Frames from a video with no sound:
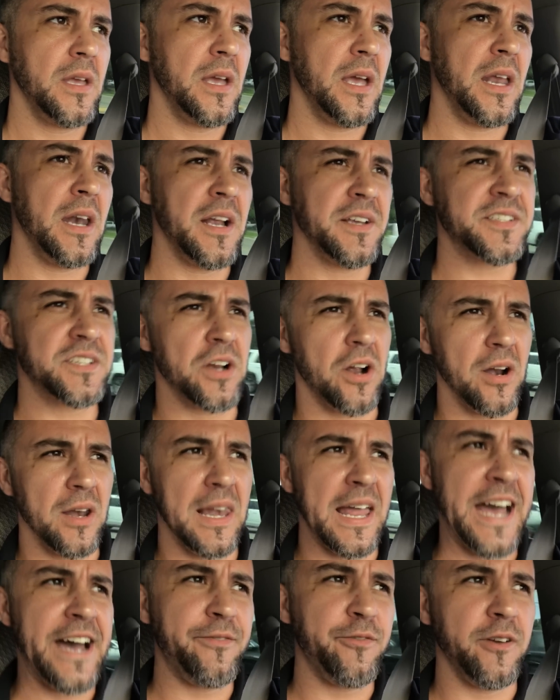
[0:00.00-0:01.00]
And I start
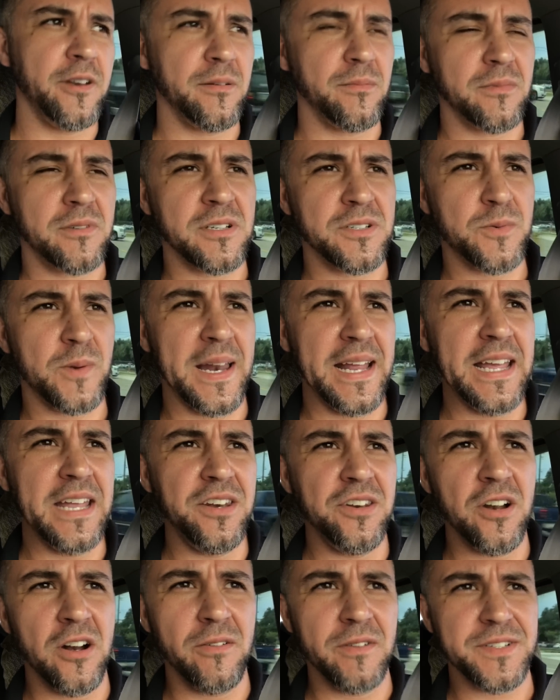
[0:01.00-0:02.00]
laughing, because when I get
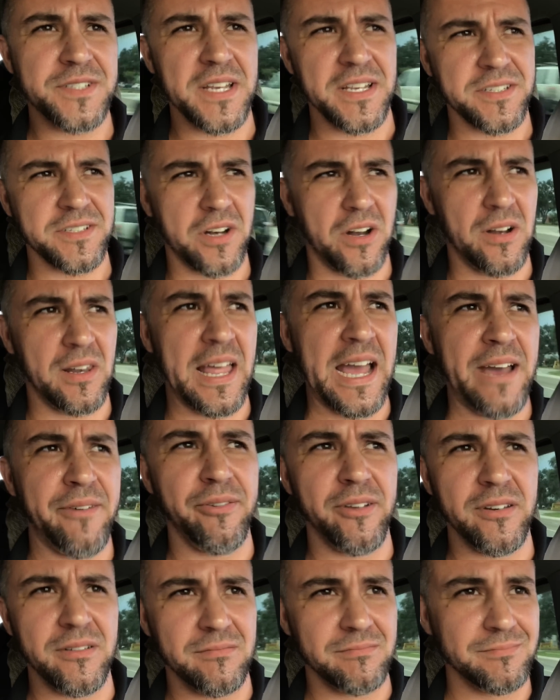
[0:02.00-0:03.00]
nervous, I start
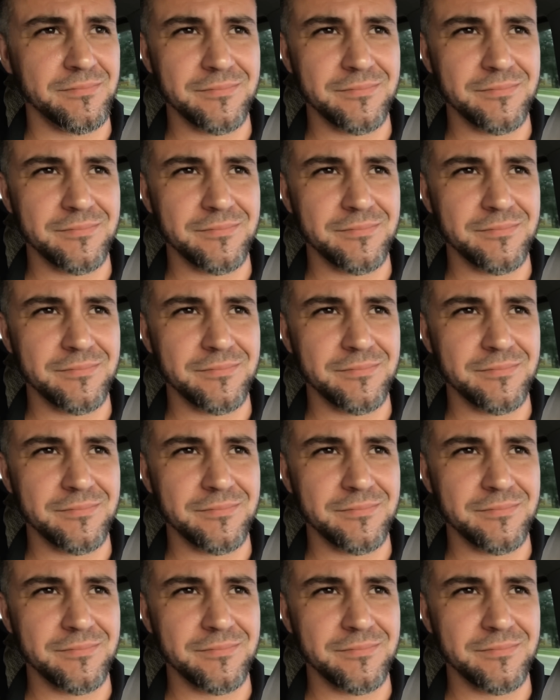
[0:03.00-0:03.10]
laughing.